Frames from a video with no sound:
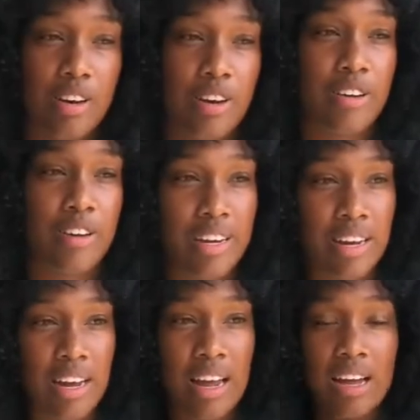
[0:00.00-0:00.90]
All right,
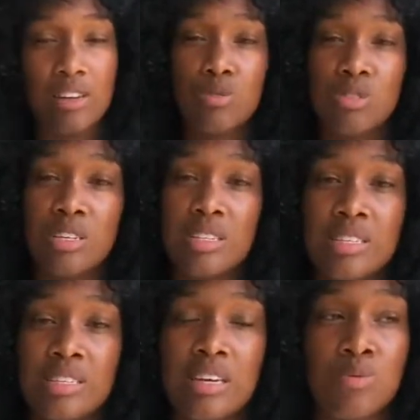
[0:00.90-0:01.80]
and those are the
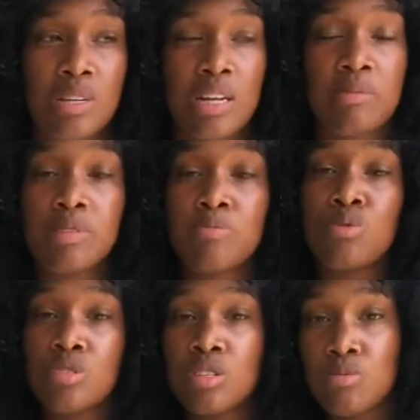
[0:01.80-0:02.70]
things that will help to
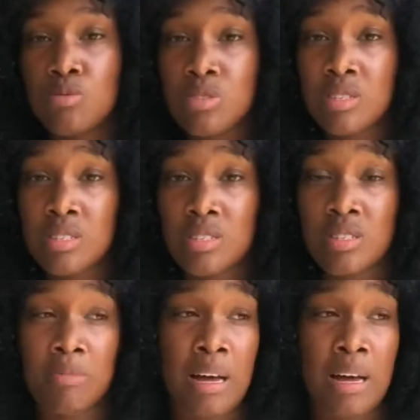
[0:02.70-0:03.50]
boost your immune system.